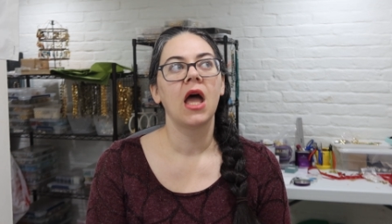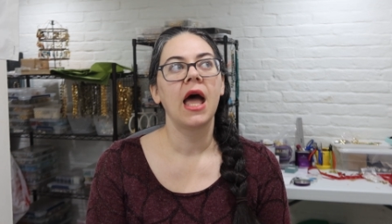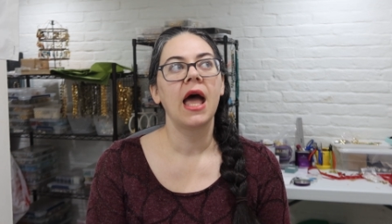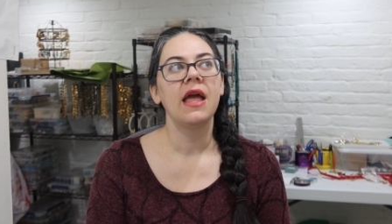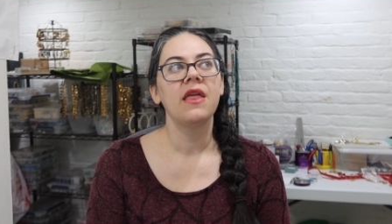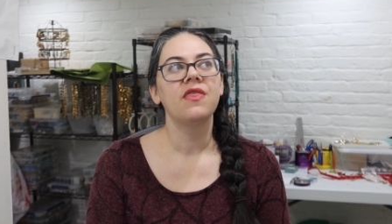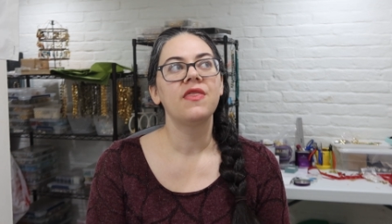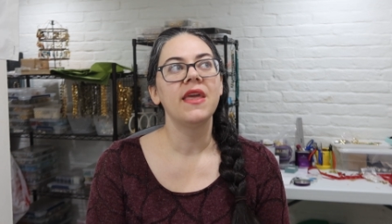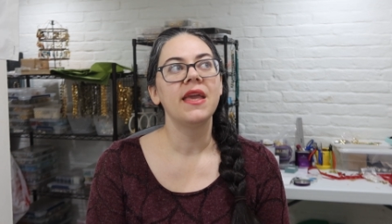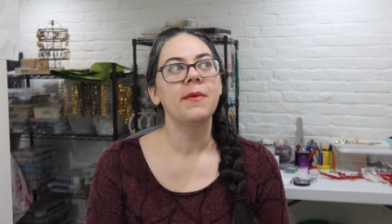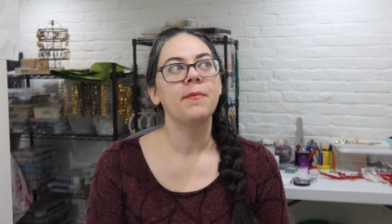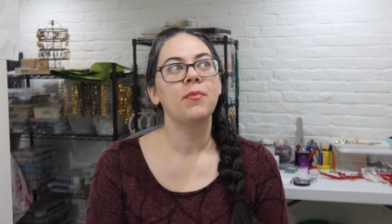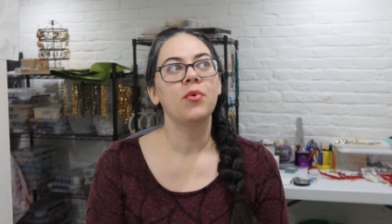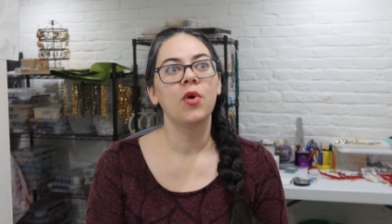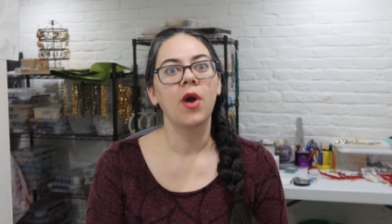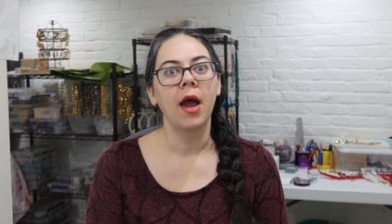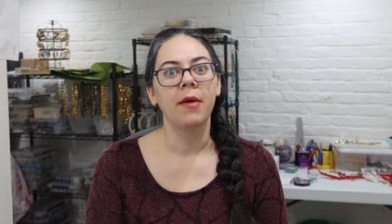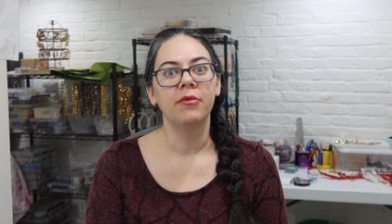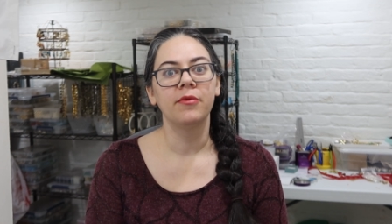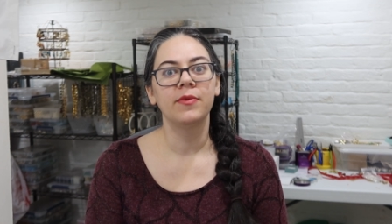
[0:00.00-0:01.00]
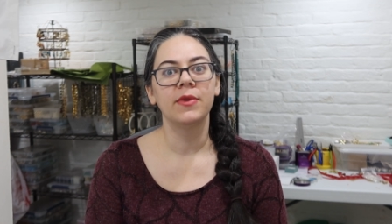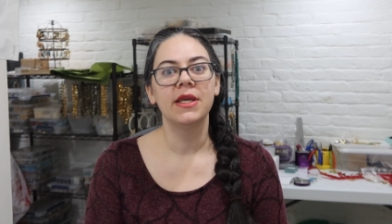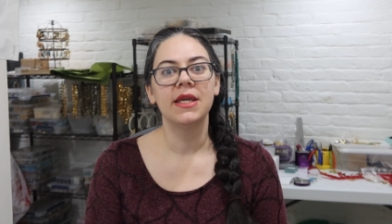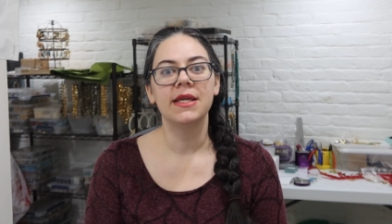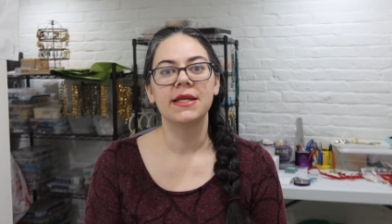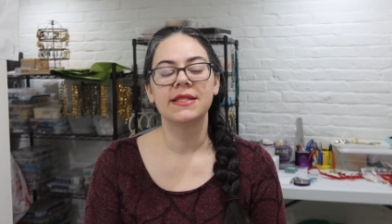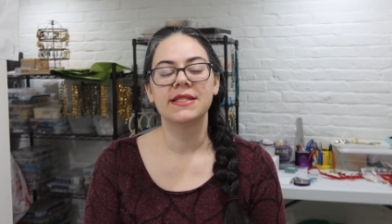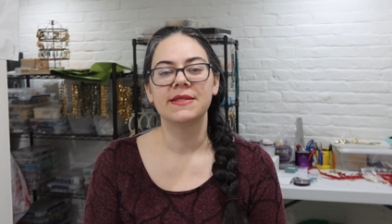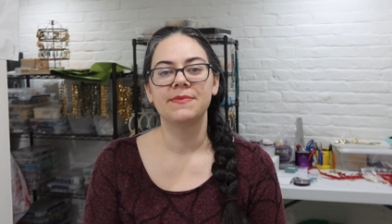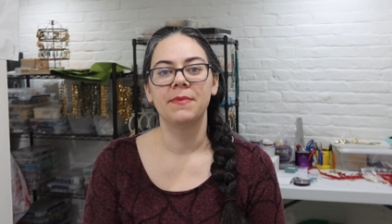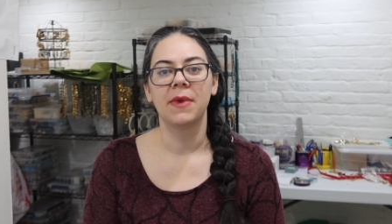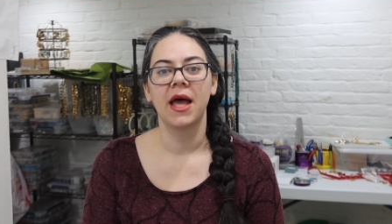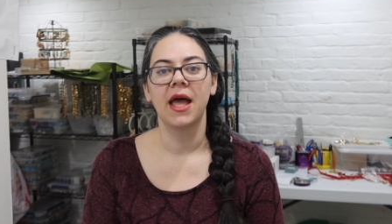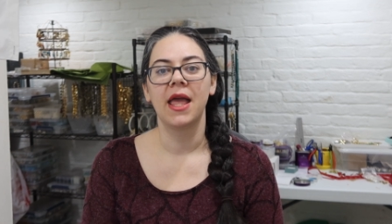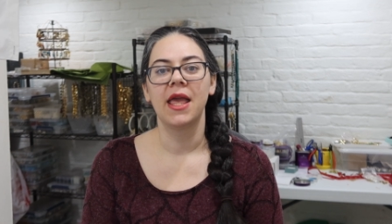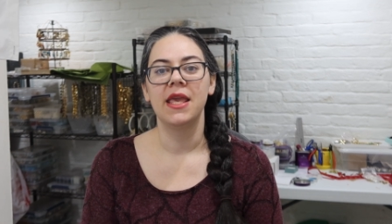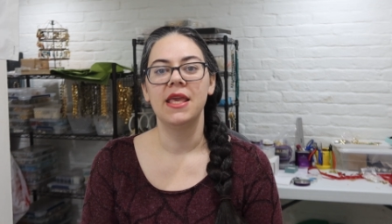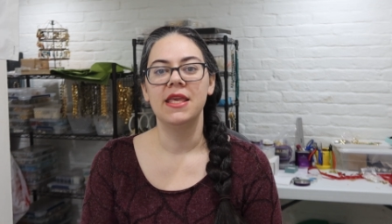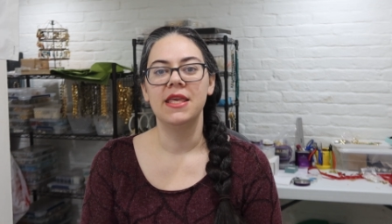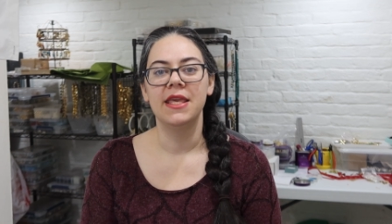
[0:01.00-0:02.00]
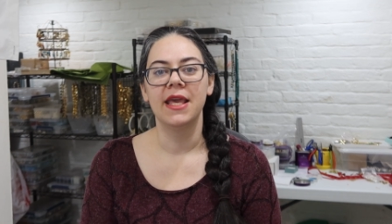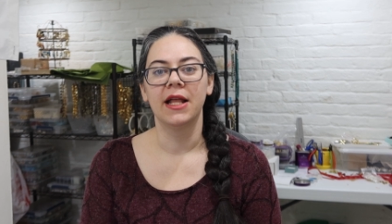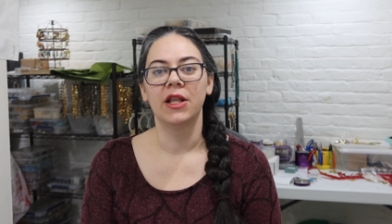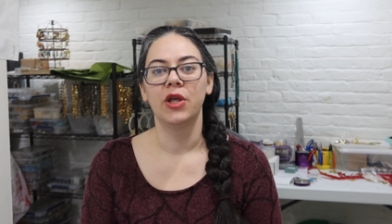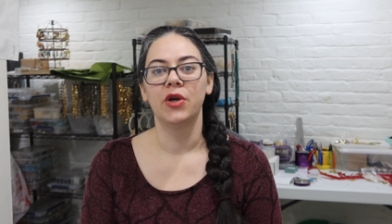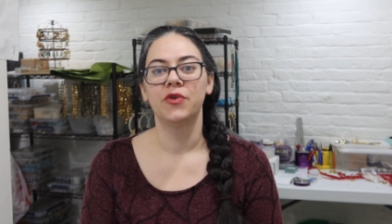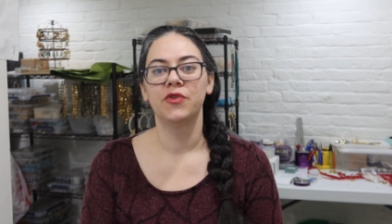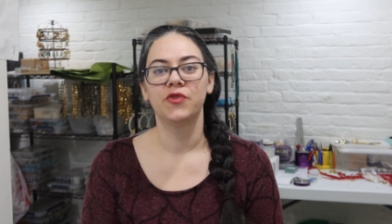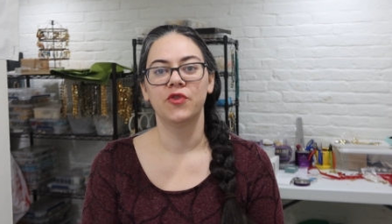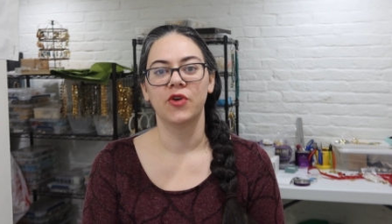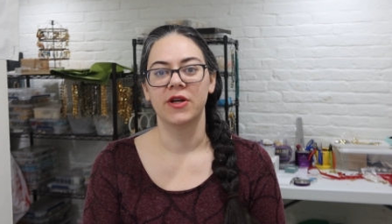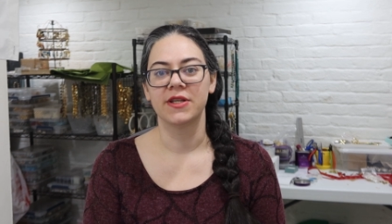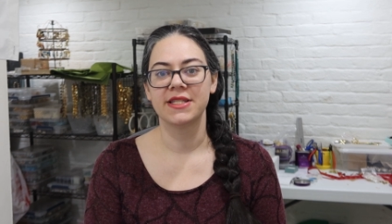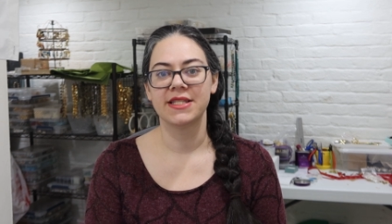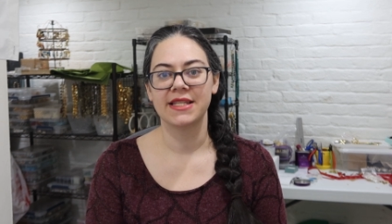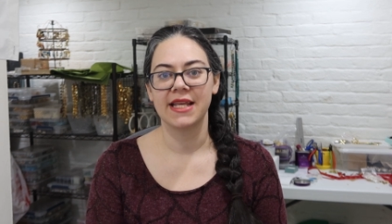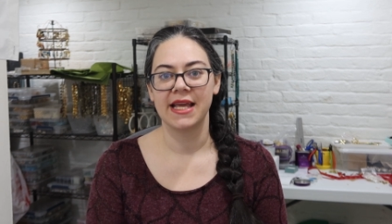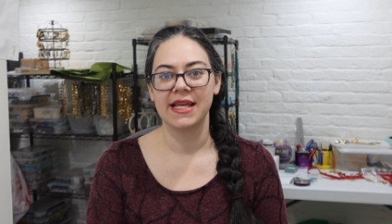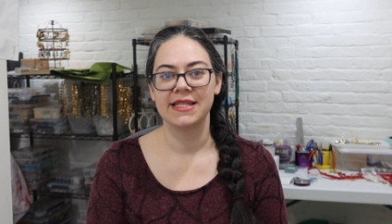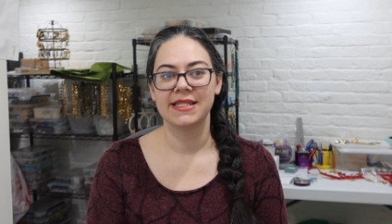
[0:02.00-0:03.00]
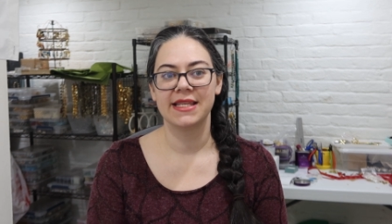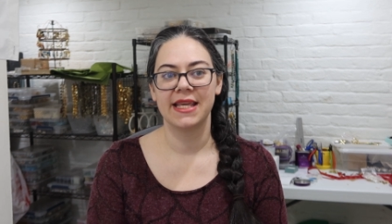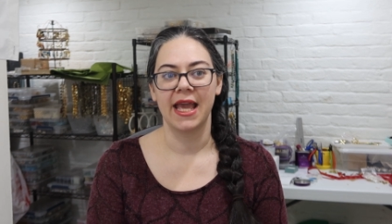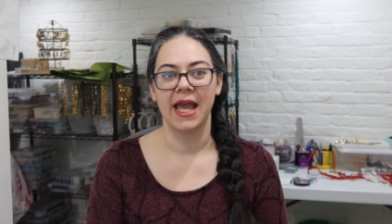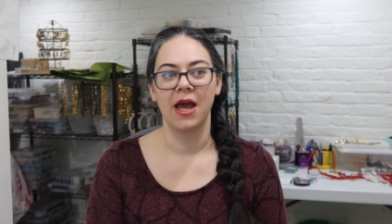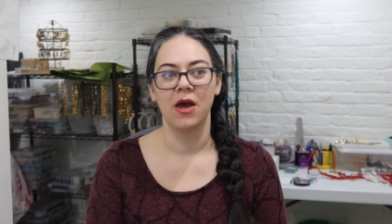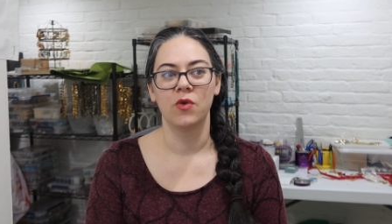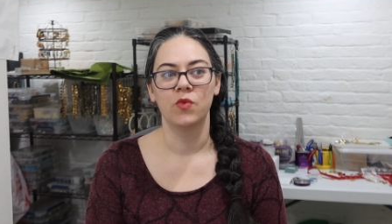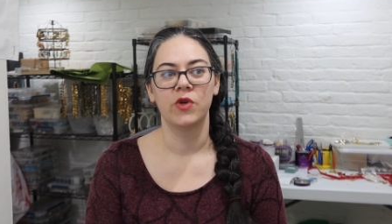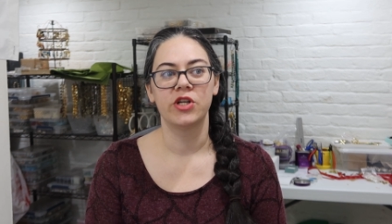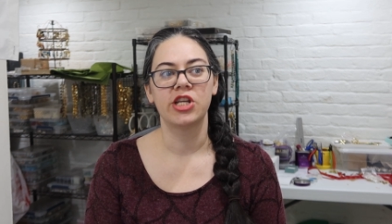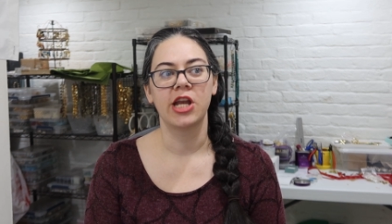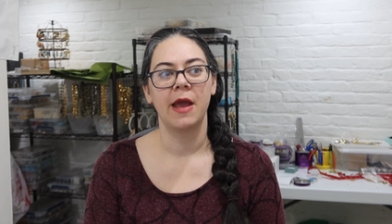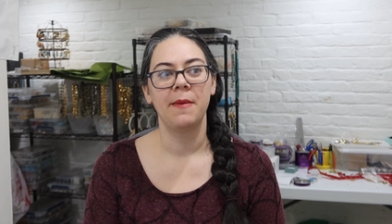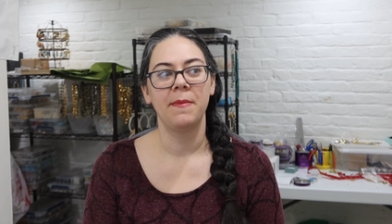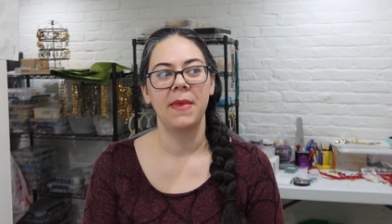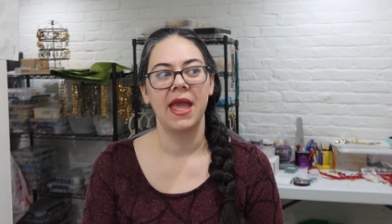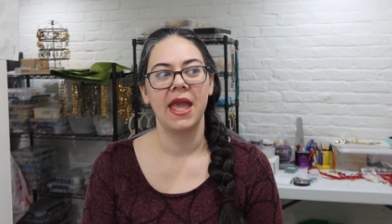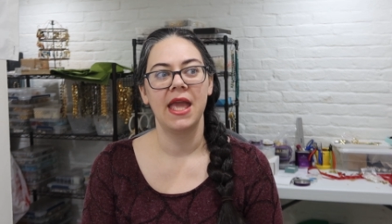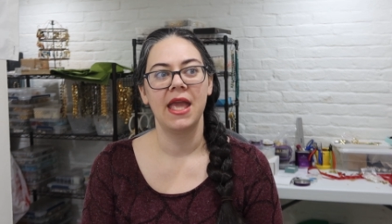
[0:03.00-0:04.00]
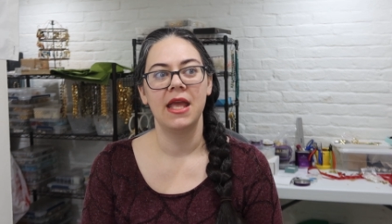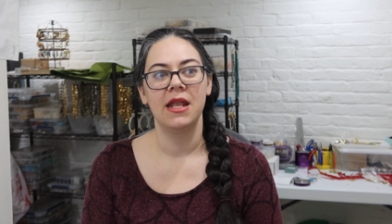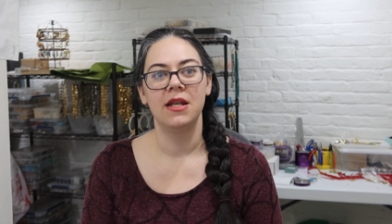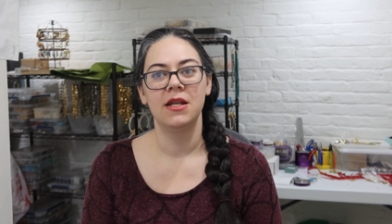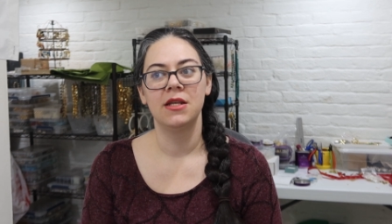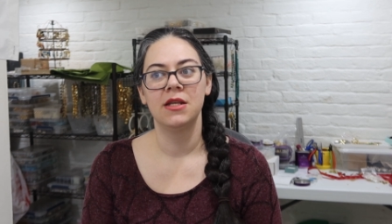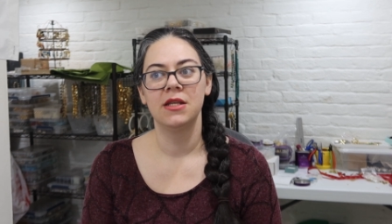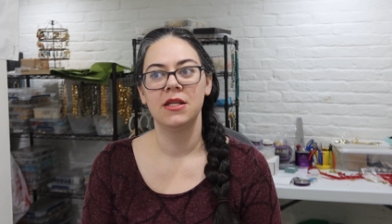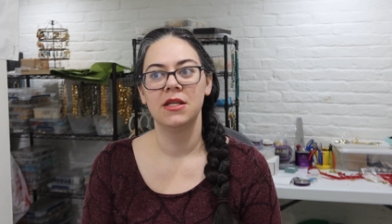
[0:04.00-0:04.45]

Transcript: I think probably it's my yellow Française gown, which I made